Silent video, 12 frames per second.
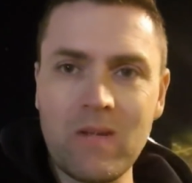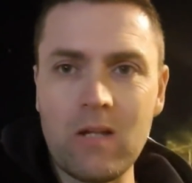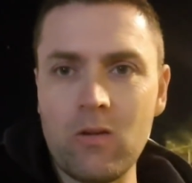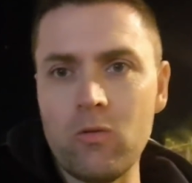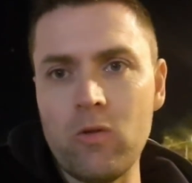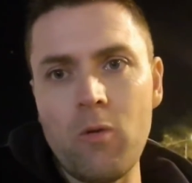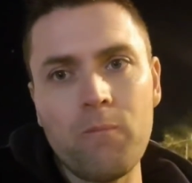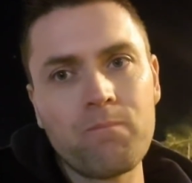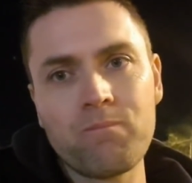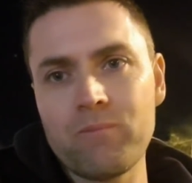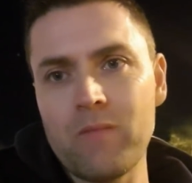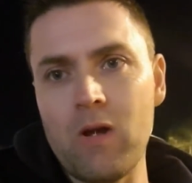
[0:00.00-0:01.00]
I don't know.
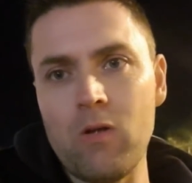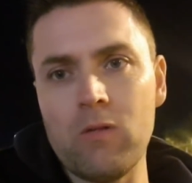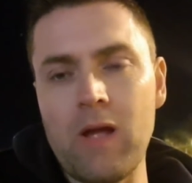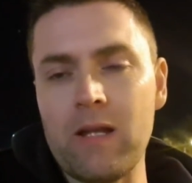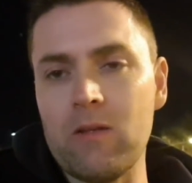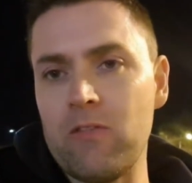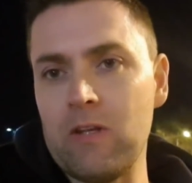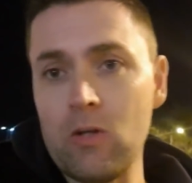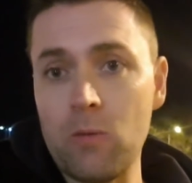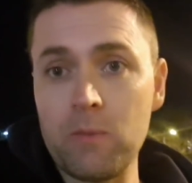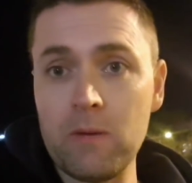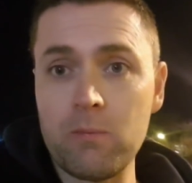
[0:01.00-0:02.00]
Oh, like the
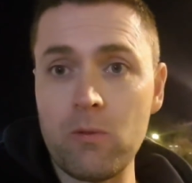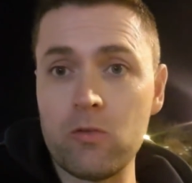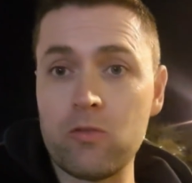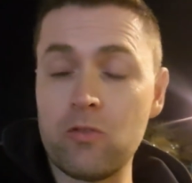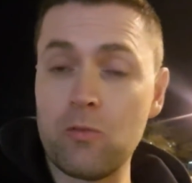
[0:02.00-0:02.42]
video, people.